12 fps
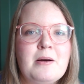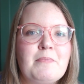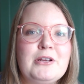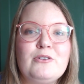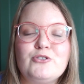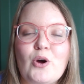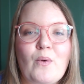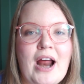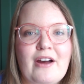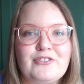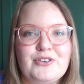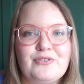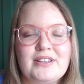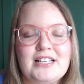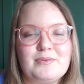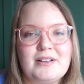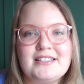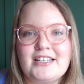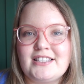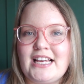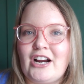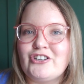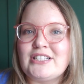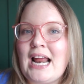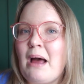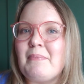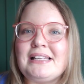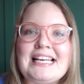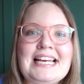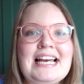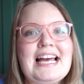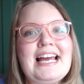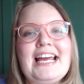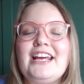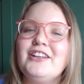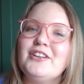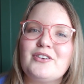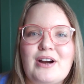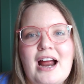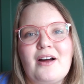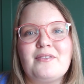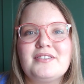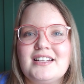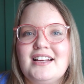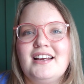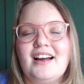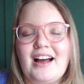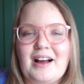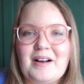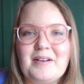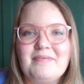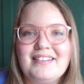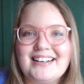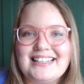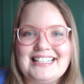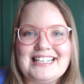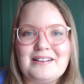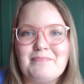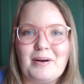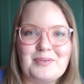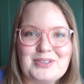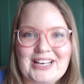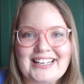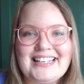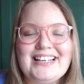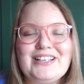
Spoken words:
But you don't have to for these ones because they are just happily in the ground decomposing.